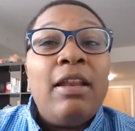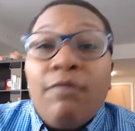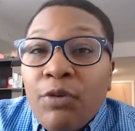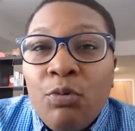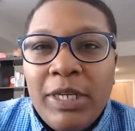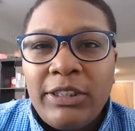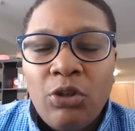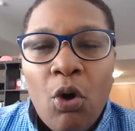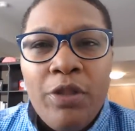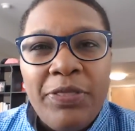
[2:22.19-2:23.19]

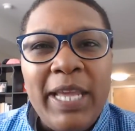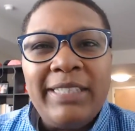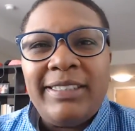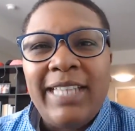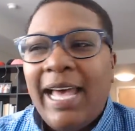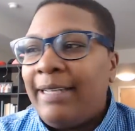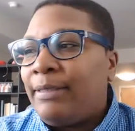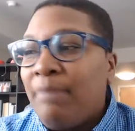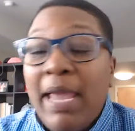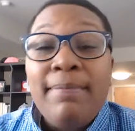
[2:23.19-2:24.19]
influence on things
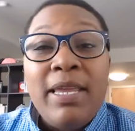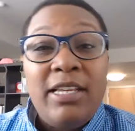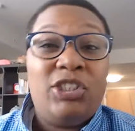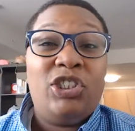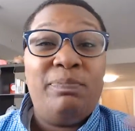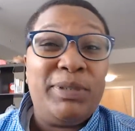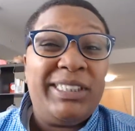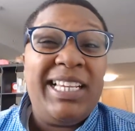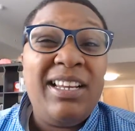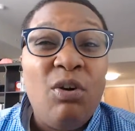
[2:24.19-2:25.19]
that maybe should pertain